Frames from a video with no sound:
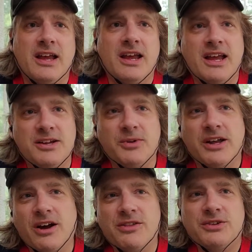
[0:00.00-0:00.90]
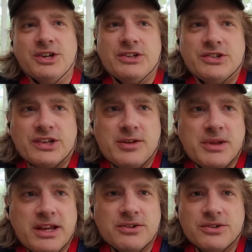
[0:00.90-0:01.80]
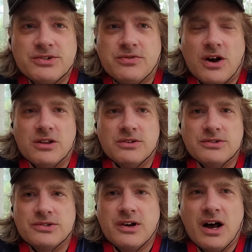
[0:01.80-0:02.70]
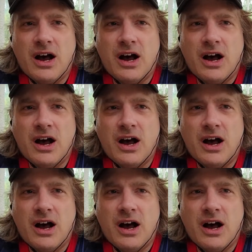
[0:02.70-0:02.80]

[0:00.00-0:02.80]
Anyway, other changes I made are as follows.